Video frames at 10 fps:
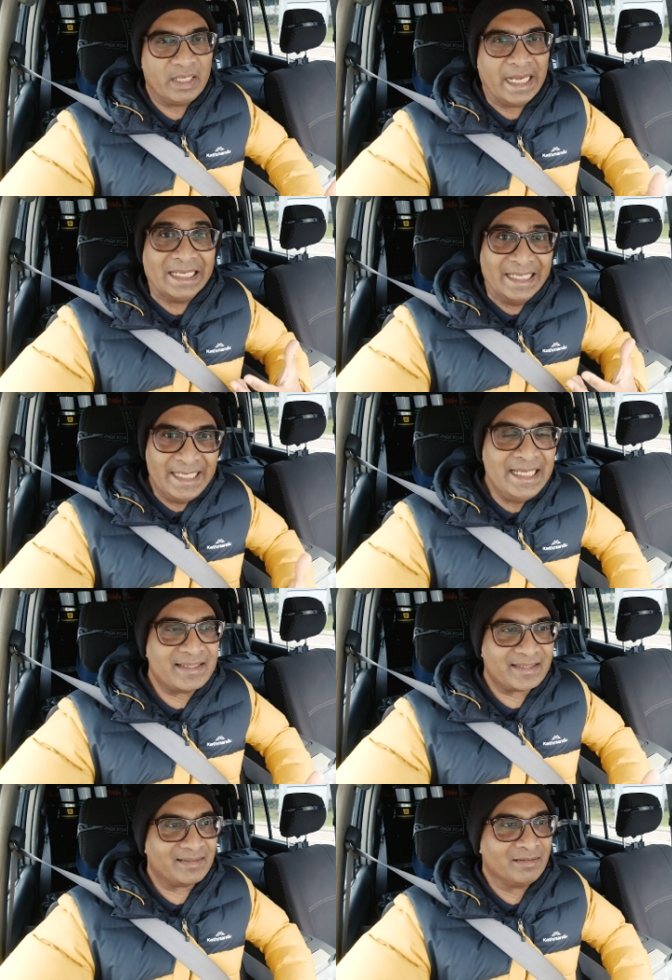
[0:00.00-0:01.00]
at
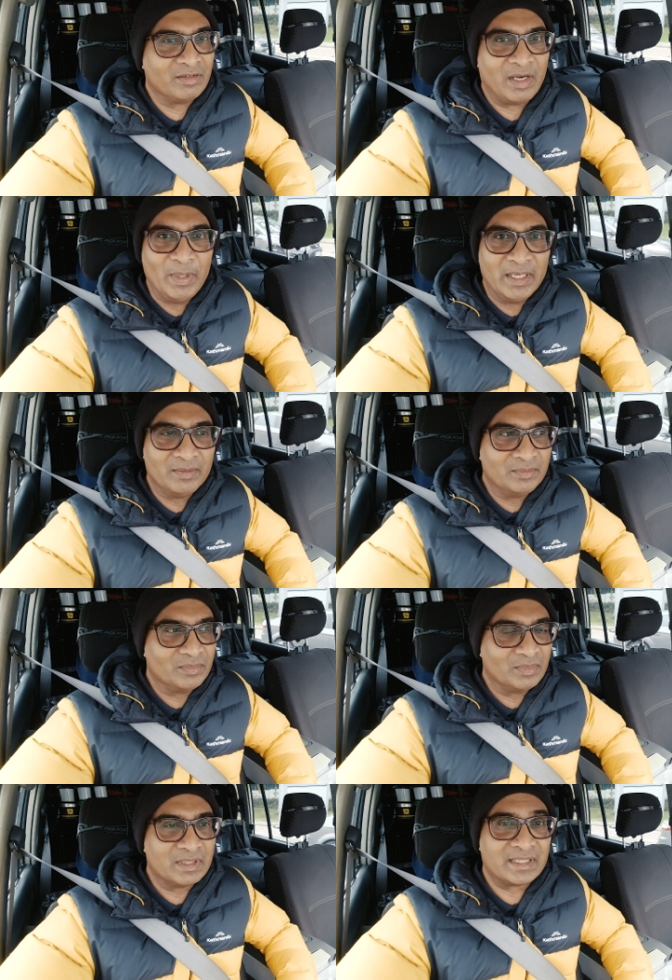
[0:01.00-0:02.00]
least grabbing
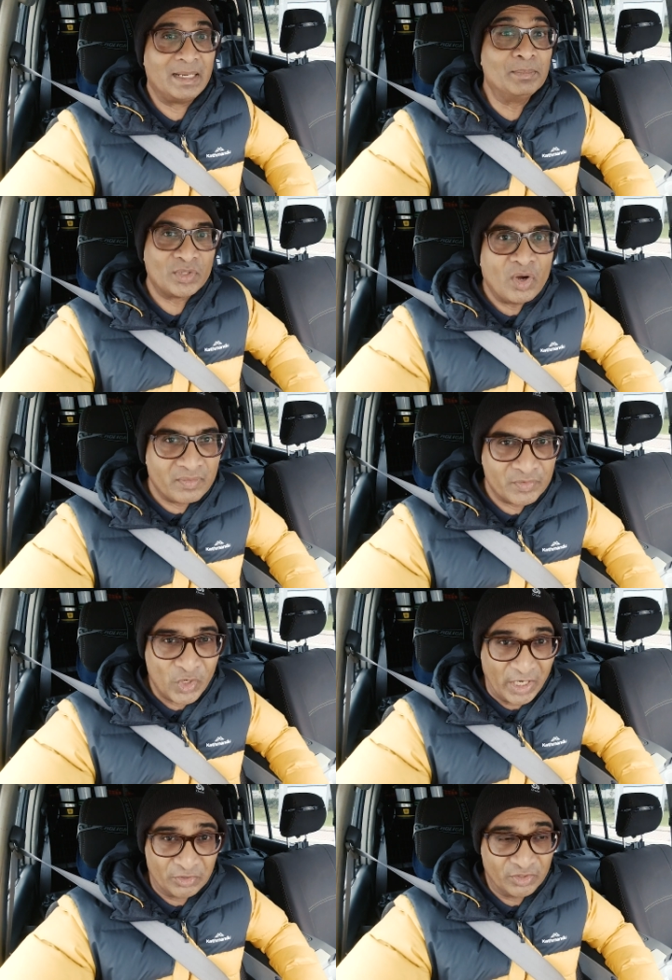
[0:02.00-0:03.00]
some sort of
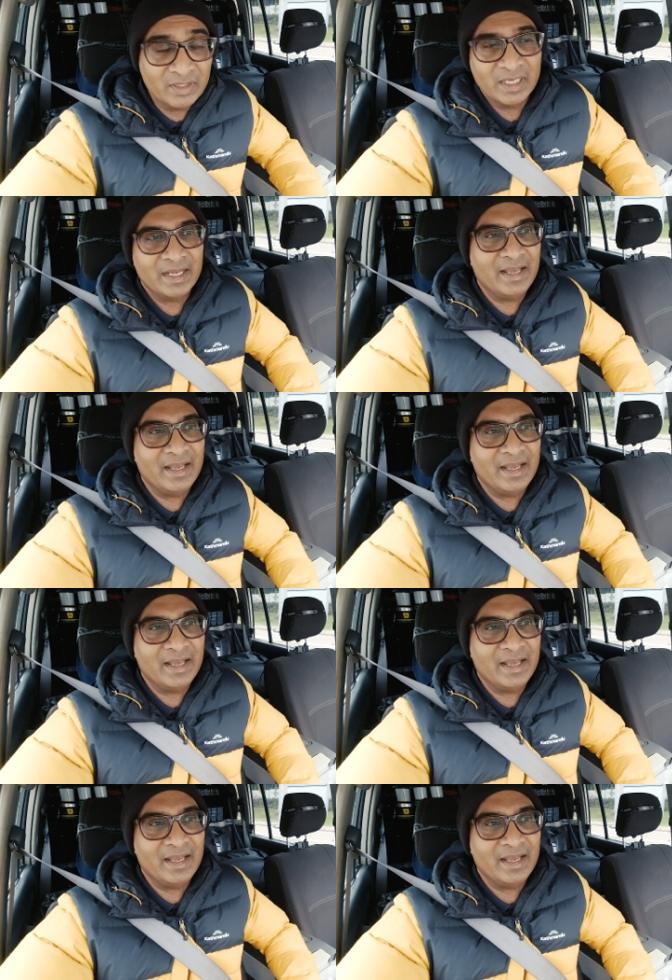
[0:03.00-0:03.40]
traction,